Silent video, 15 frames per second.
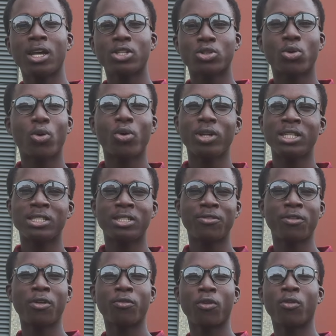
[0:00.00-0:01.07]
score is
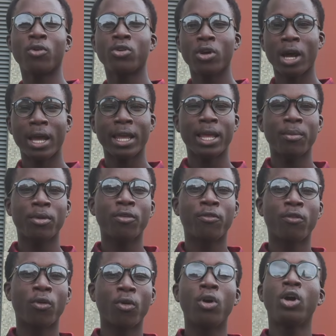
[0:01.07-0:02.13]
different from what you are aiming
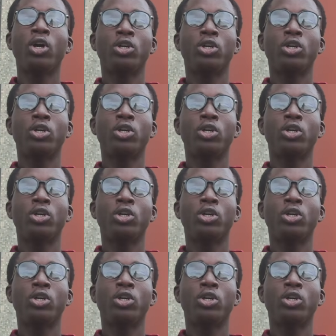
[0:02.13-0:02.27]
for,